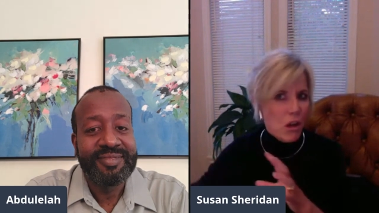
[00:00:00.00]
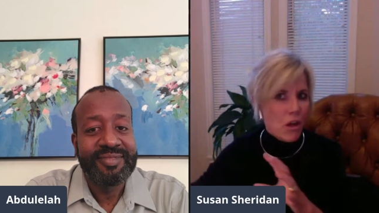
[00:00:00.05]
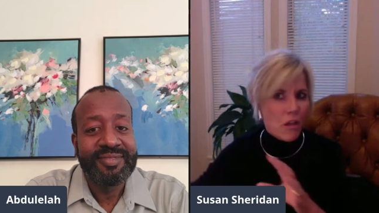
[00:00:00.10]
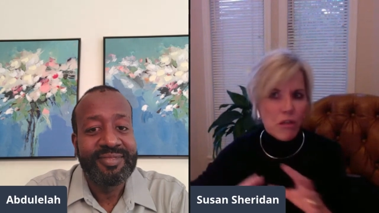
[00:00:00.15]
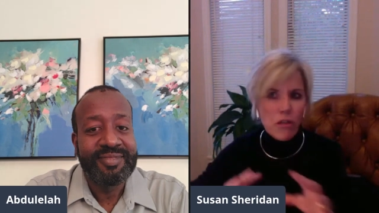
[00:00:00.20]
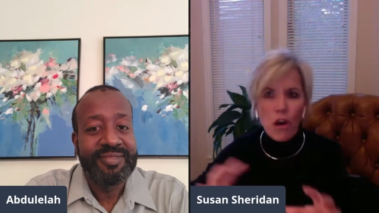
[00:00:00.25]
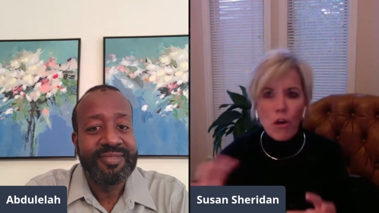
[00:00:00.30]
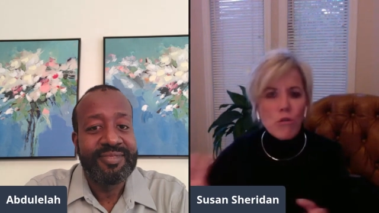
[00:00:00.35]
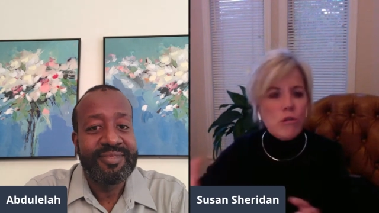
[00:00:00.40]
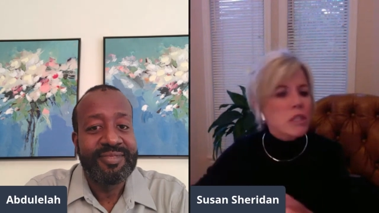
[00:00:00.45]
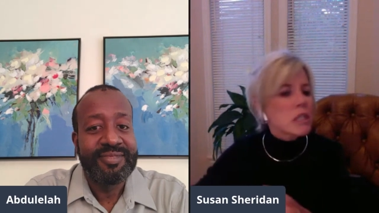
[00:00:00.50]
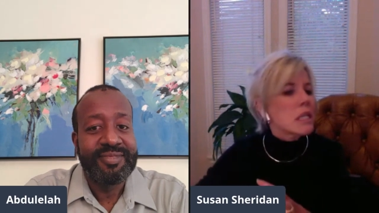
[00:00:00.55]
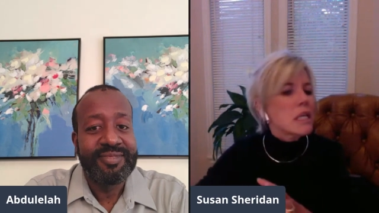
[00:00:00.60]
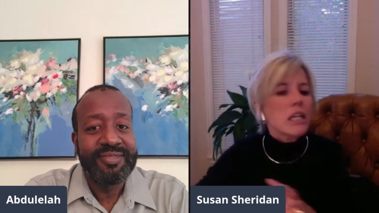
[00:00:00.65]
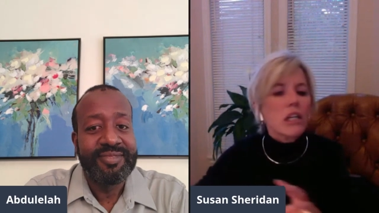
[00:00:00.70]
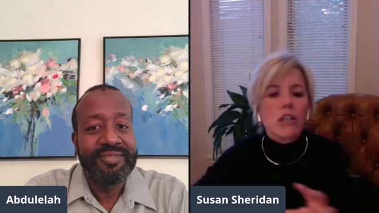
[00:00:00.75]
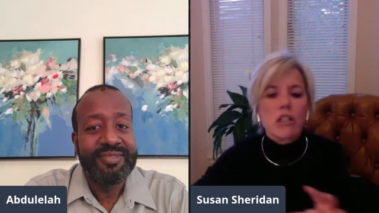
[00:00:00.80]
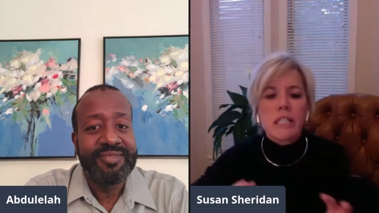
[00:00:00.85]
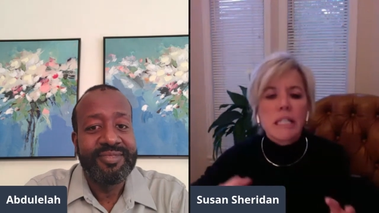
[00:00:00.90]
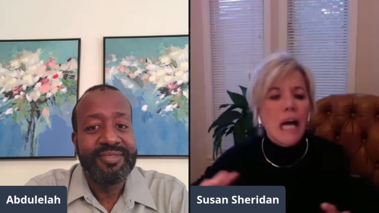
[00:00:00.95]
Speaker 1: those
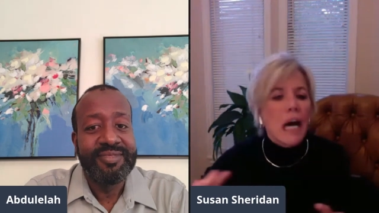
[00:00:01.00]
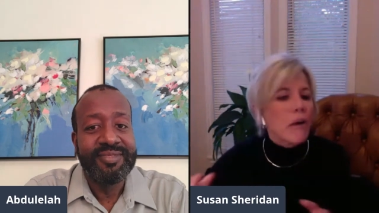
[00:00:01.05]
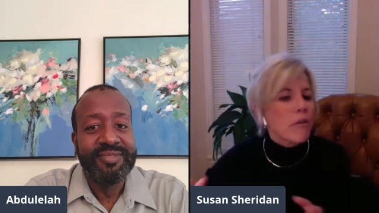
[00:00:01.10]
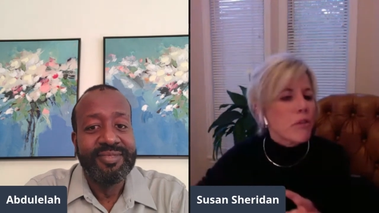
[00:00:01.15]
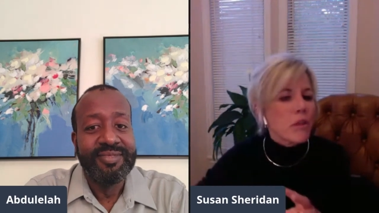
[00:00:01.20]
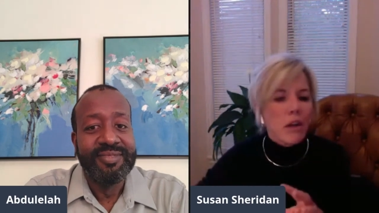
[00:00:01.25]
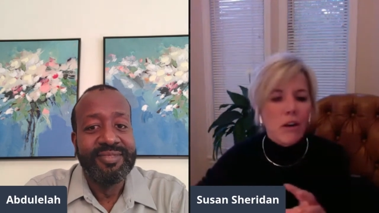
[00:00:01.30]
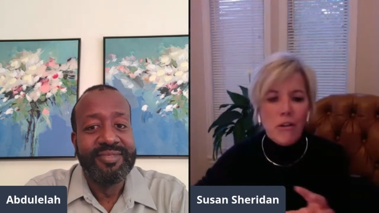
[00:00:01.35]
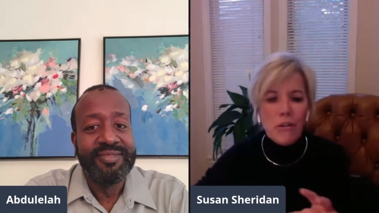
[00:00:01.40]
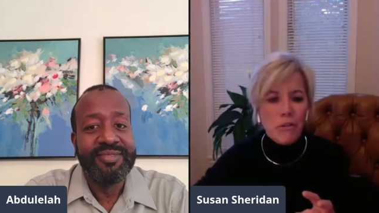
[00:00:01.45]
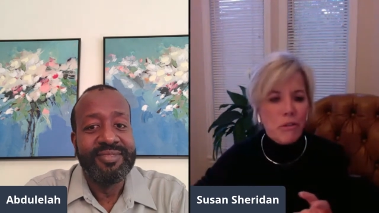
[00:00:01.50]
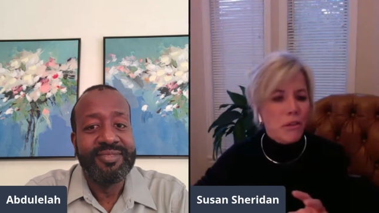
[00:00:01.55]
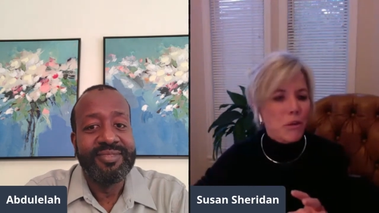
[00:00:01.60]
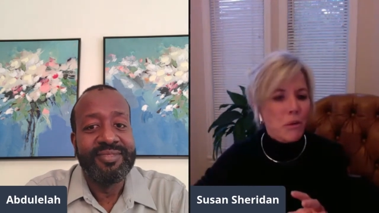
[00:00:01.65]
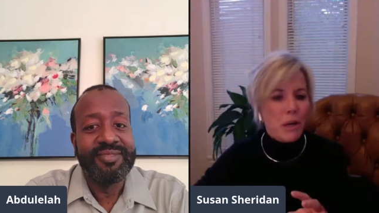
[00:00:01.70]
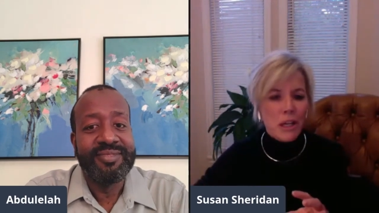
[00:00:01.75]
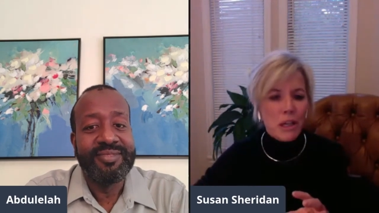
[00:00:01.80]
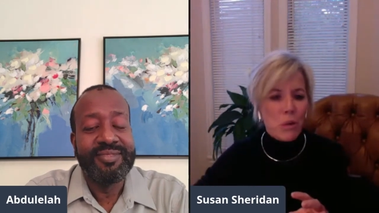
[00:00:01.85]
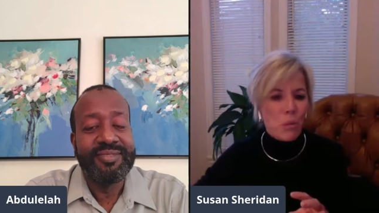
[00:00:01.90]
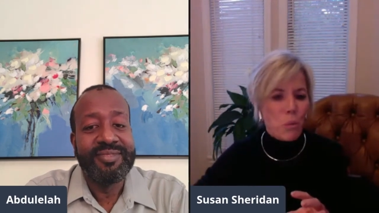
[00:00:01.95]
leaders out in there the,
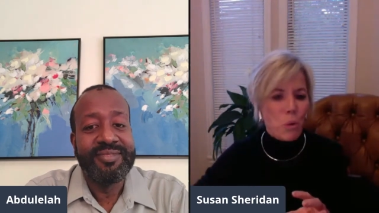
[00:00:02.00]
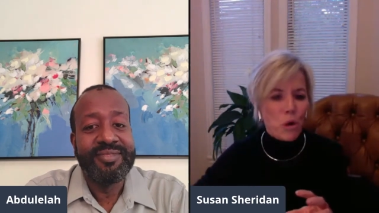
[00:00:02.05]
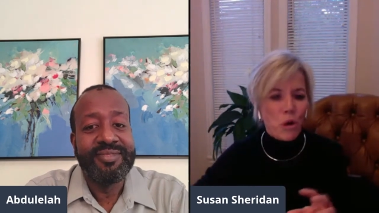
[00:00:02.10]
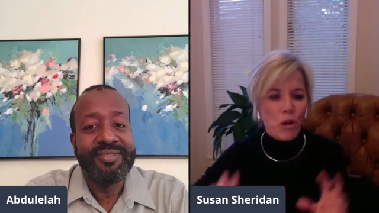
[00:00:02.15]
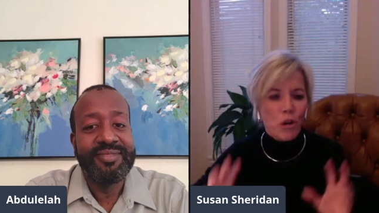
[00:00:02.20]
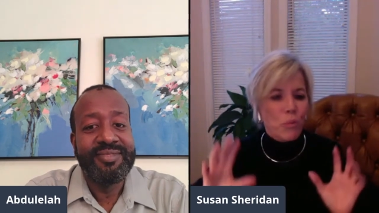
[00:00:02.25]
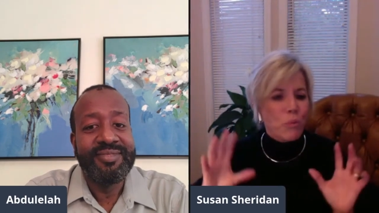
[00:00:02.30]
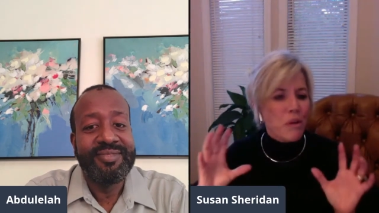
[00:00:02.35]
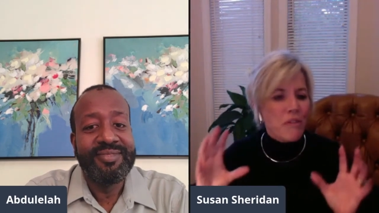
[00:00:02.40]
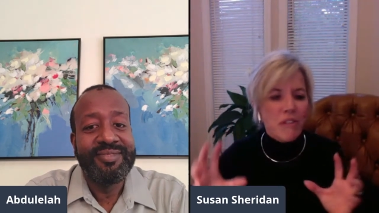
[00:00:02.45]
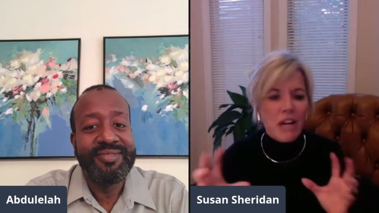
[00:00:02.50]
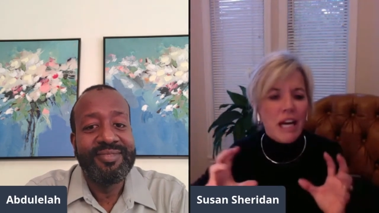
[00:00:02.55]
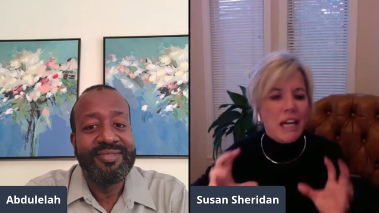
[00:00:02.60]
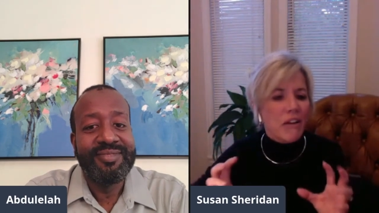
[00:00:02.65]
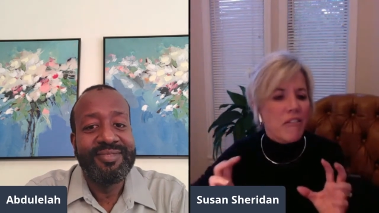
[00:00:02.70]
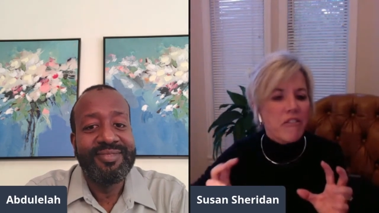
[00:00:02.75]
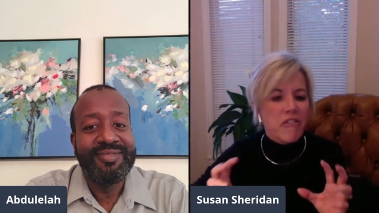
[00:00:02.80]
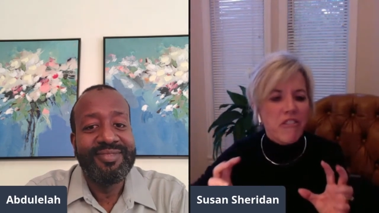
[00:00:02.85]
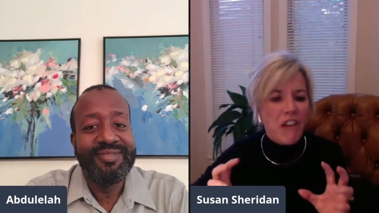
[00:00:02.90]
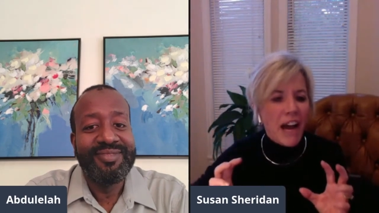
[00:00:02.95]
in the world we've got
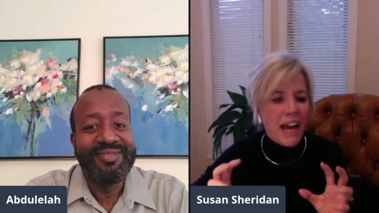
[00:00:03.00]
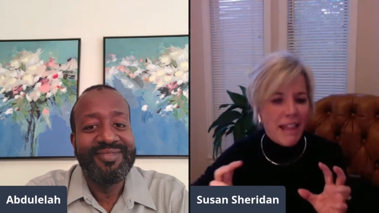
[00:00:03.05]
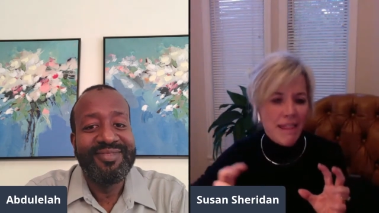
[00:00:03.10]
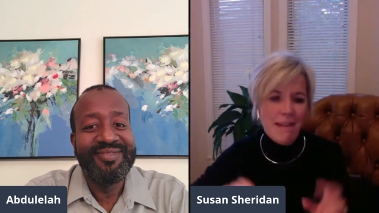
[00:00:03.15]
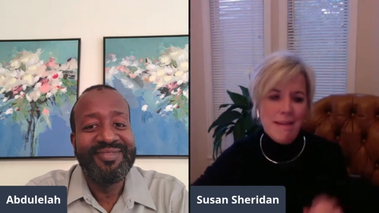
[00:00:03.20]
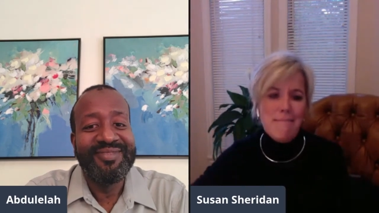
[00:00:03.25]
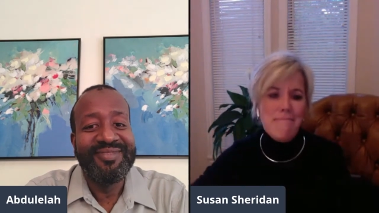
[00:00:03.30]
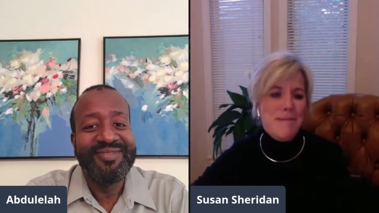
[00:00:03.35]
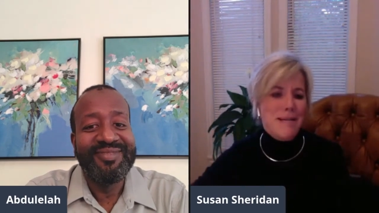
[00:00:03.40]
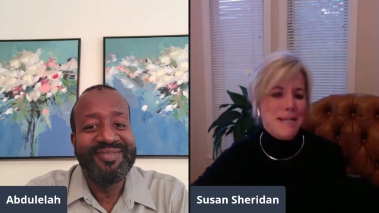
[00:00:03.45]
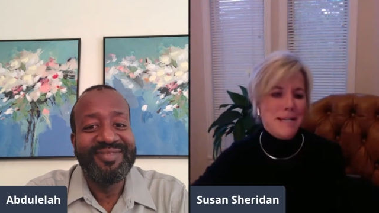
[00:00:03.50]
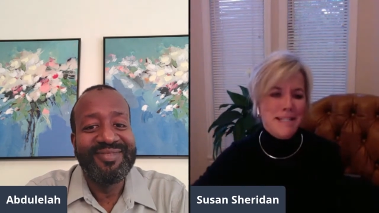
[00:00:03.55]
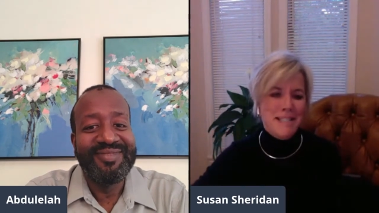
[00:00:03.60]
to find them